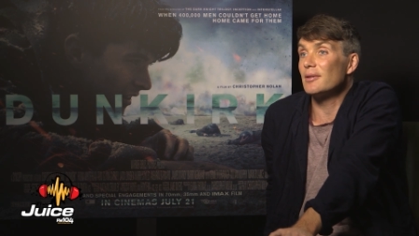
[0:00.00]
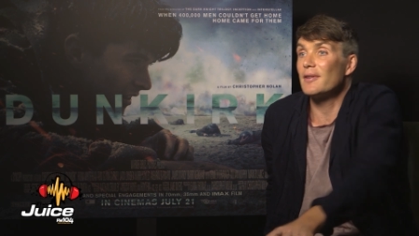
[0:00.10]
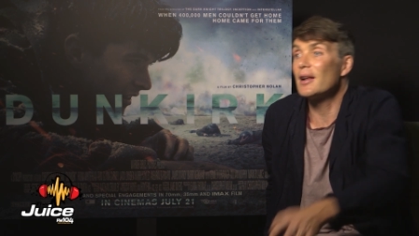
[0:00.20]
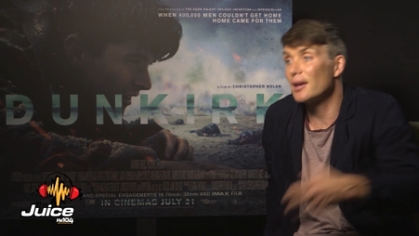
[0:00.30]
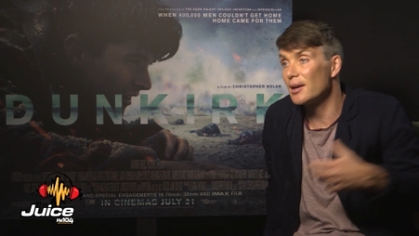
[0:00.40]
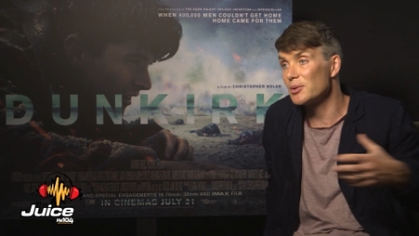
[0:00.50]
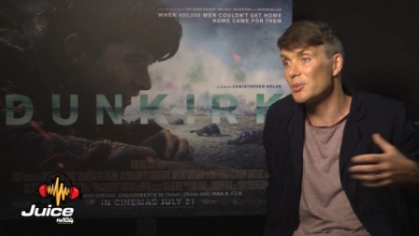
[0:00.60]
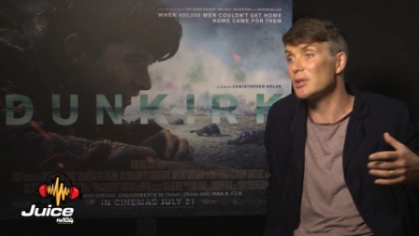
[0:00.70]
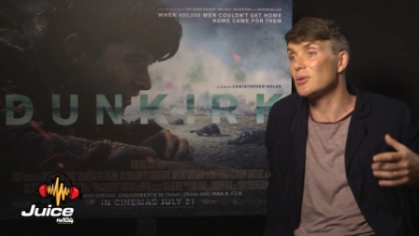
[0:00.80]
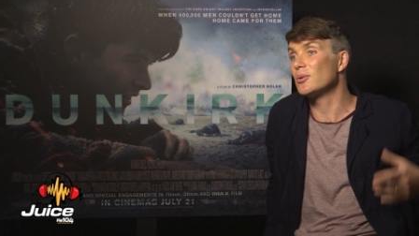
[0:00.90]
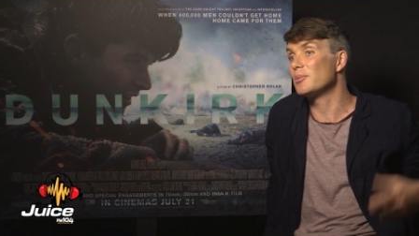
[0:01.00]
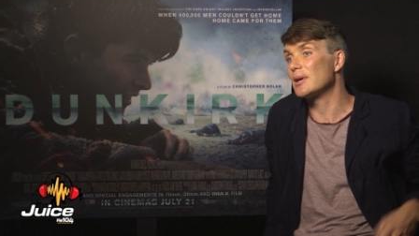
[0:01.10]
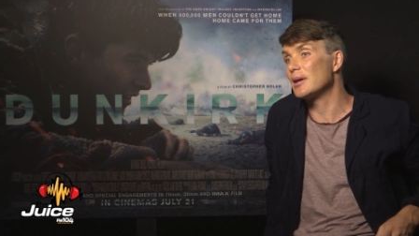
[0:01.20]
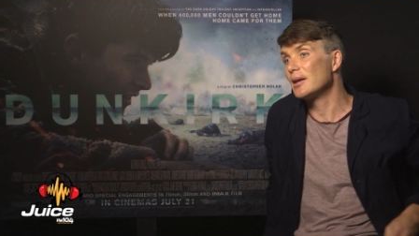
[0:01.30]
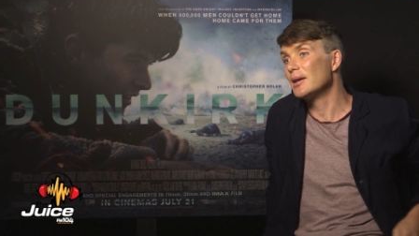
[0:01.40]
It felt like I was watching with
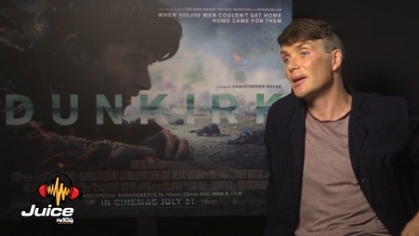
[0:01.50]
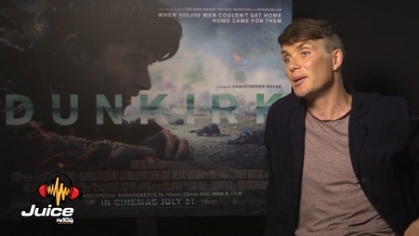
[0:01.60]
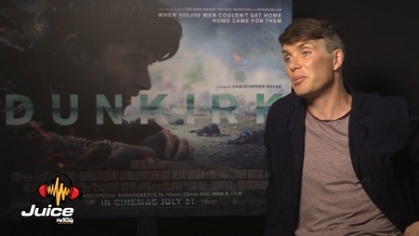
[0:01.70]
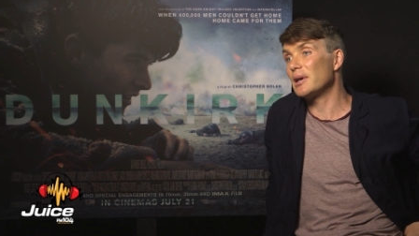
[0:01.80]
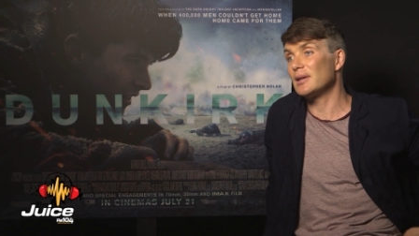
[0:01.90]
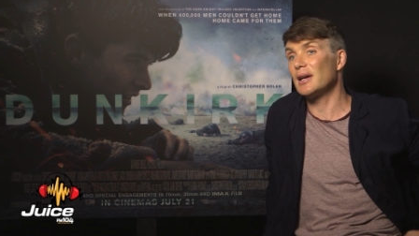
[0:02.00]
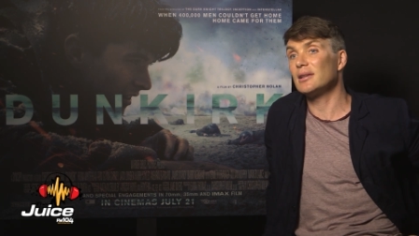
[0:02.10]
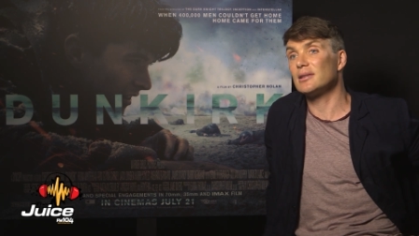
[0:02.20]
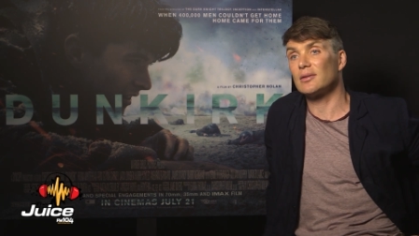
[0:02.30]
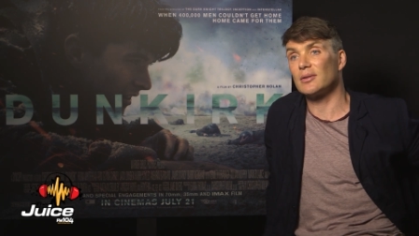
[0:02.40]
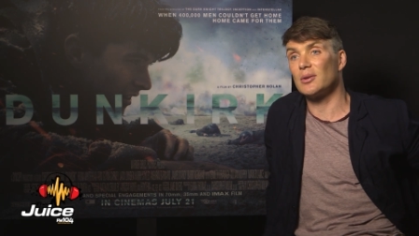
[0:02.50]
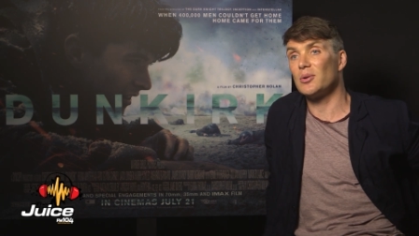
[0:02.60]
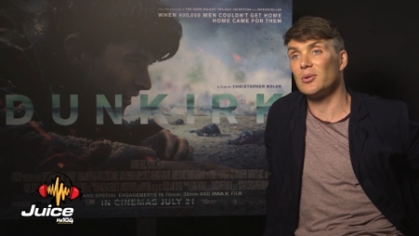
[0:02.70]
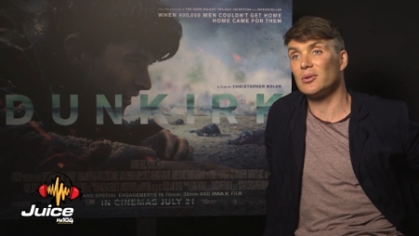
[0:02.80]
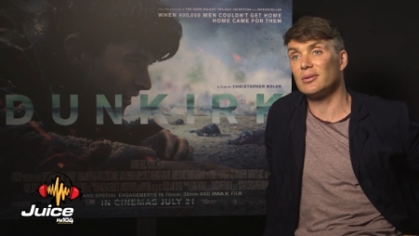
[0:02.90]
my breath held for the
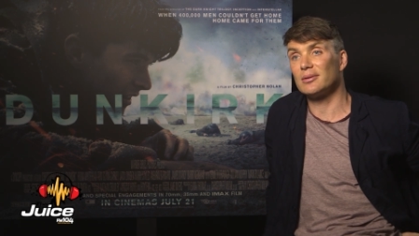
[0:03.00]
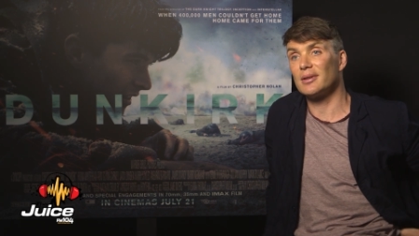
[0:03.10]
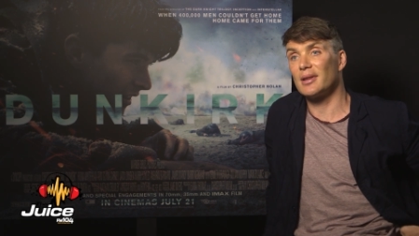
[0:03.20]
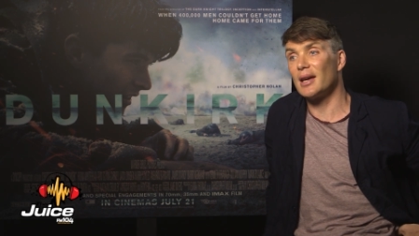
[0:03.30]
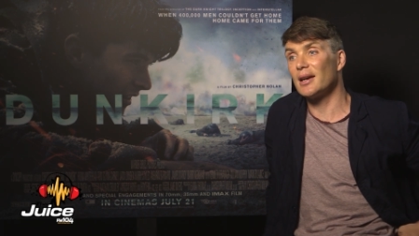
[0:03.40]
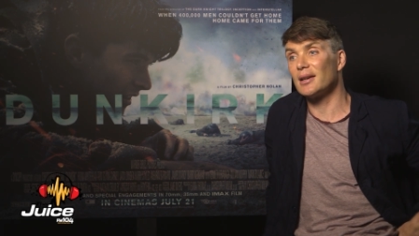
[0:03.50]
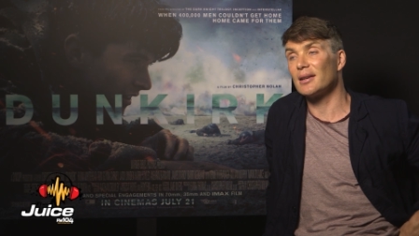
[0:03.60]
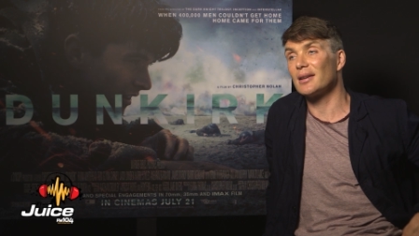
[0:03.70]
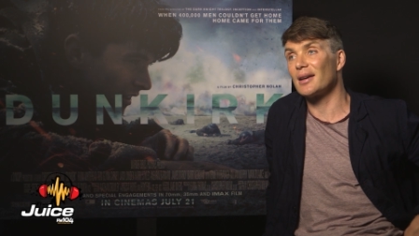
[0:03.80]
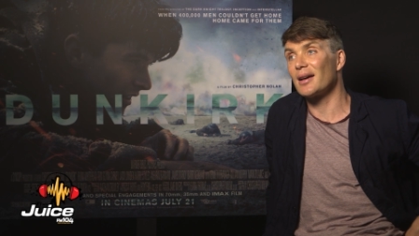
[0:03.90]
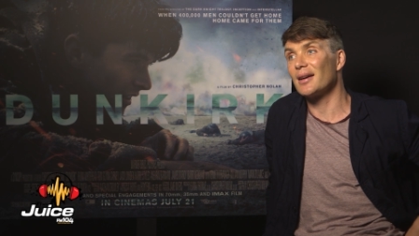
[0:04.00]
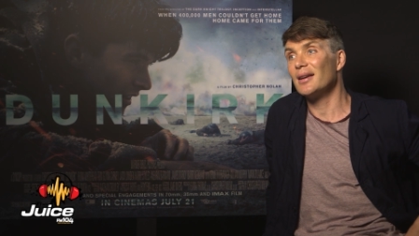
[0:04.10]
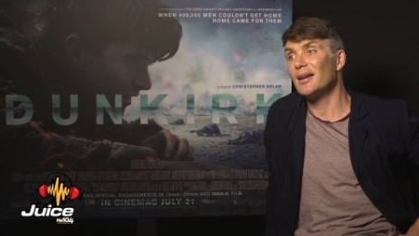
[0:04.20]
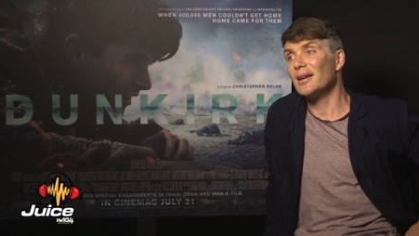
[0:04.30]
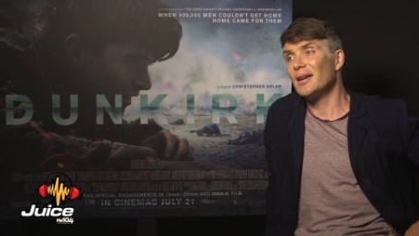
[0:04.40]
whole thing, and
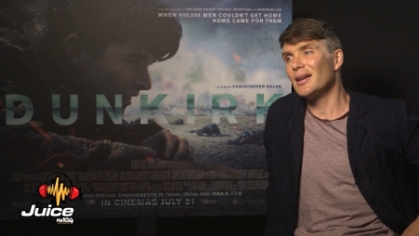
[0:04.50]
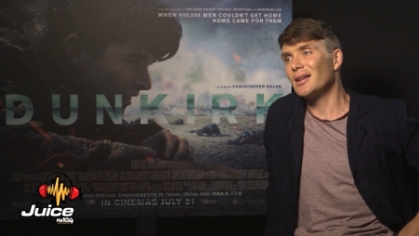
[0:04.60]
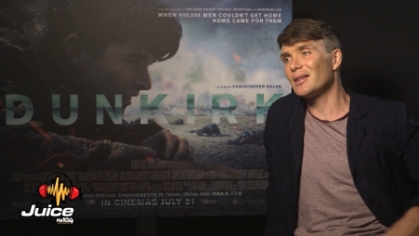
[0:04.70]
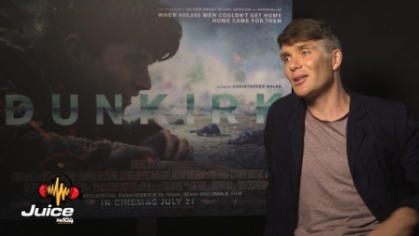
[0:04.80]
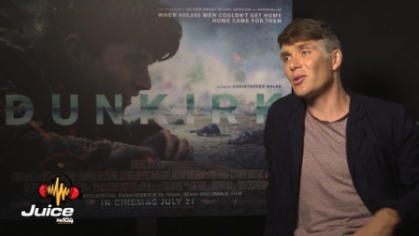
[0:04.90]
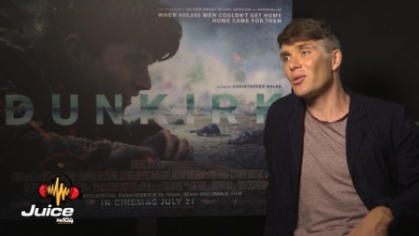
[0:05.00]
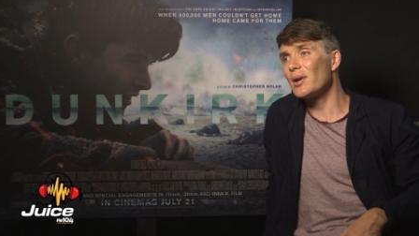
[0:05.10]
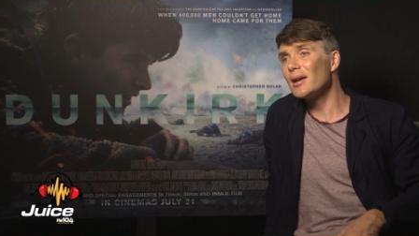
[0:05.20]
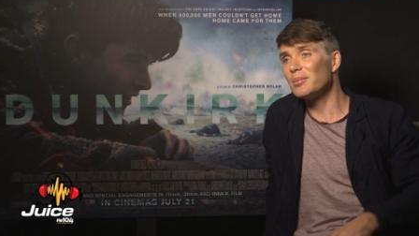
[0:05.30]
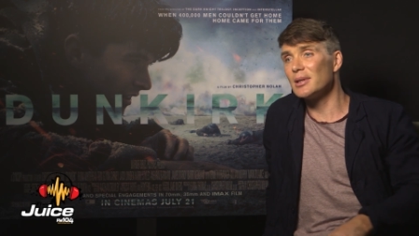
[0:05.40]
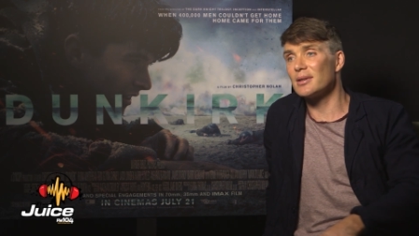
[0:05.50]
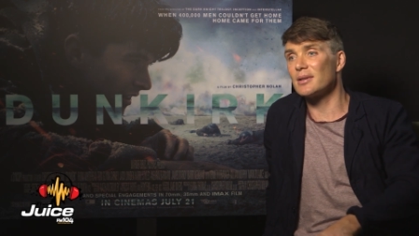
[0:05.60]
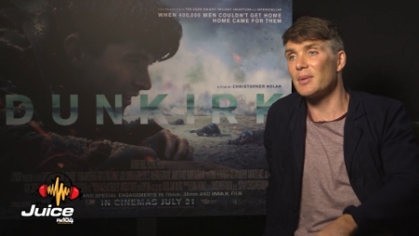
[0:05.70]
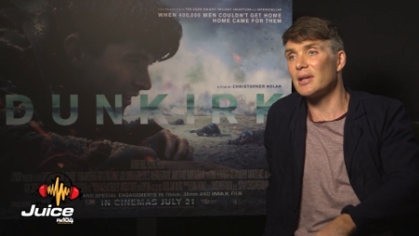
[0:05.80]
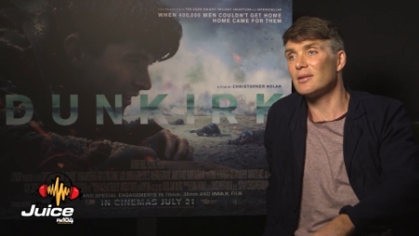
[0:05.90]
it's an incredibly
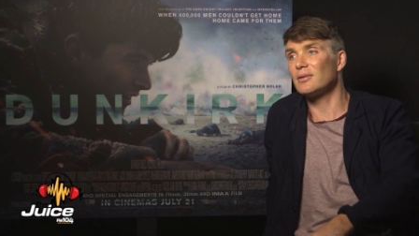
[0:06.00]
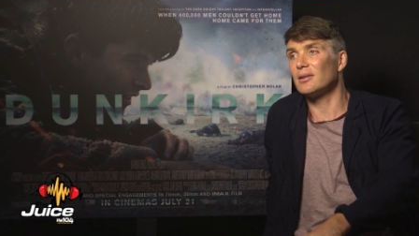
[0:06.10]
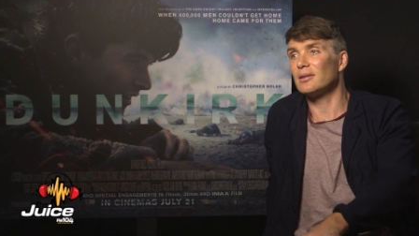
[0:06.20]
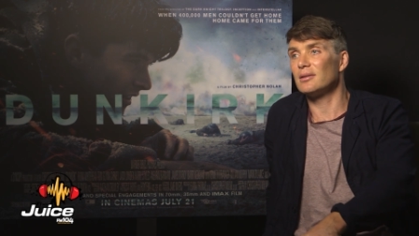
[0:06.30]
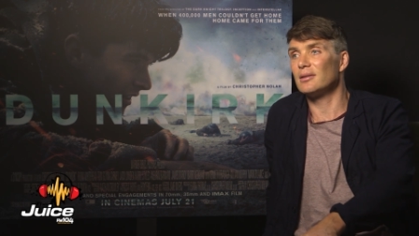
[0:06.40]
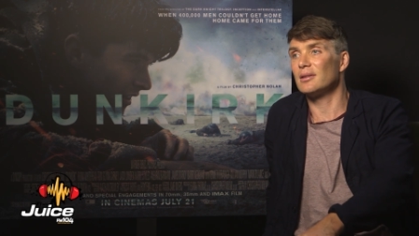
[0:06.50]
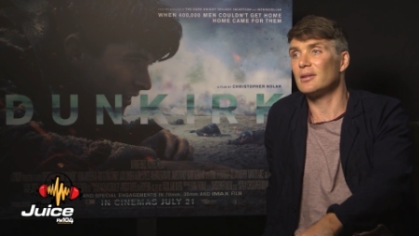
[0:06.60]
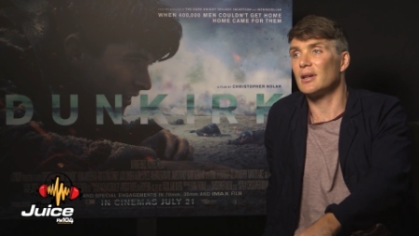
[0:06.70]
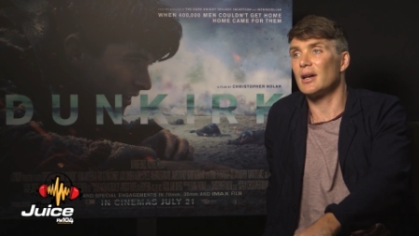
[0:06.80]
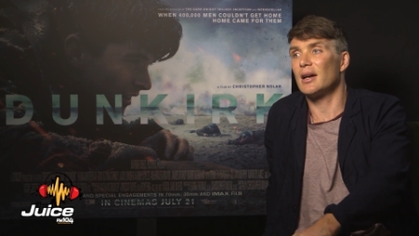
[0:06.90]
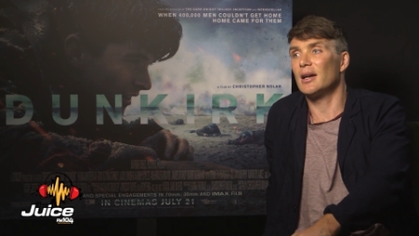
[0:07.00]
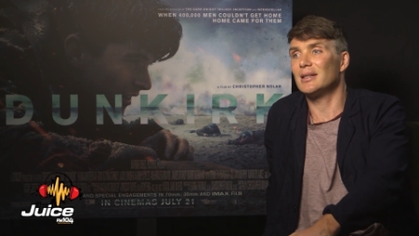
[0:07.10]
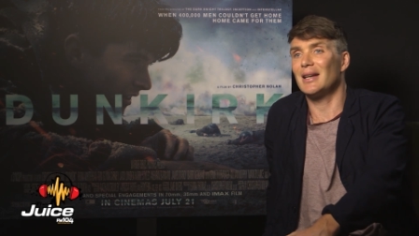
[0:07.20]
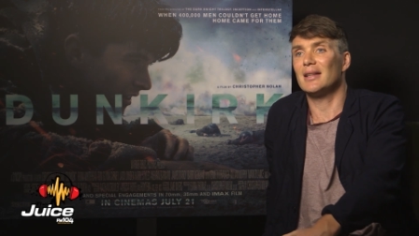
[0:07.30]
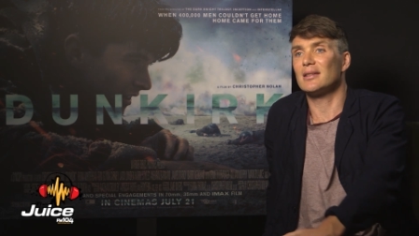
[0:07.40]
suspenseful,
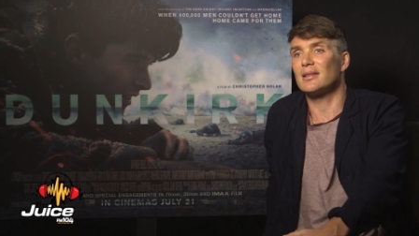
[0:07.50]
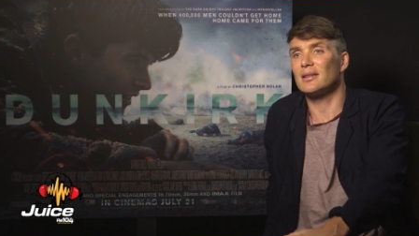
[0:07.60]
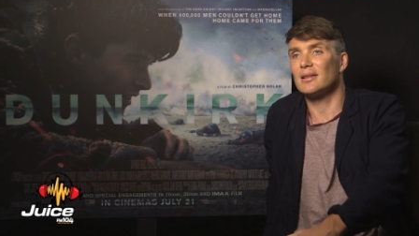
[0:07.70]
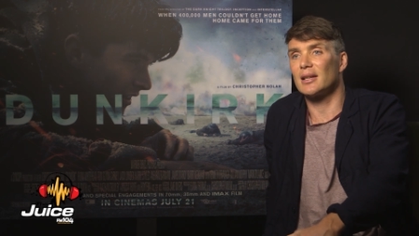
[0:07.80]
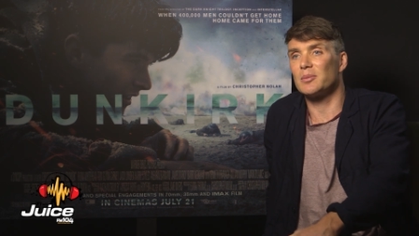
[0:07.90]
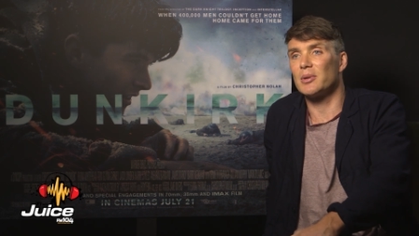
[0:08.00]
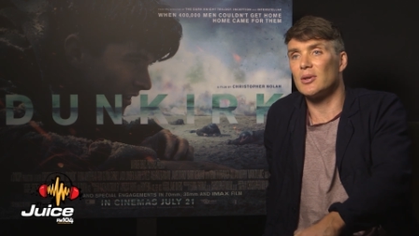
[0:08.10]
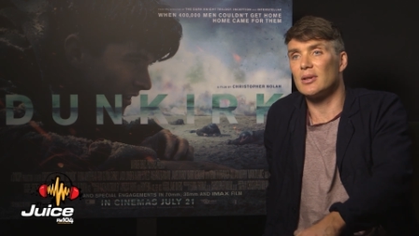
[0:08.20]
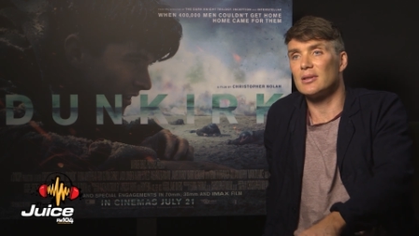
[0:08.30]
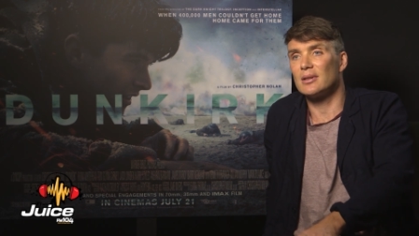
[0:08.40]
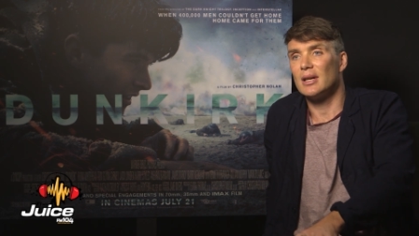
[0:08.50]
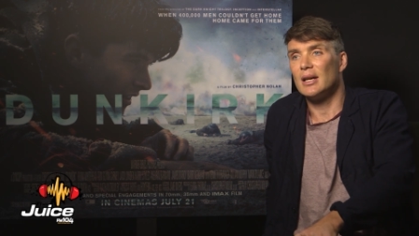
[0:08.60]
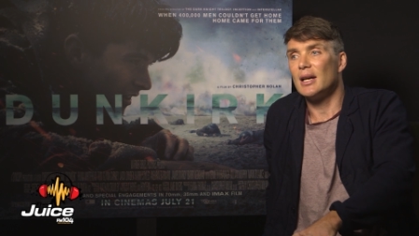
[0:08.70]
tense experience.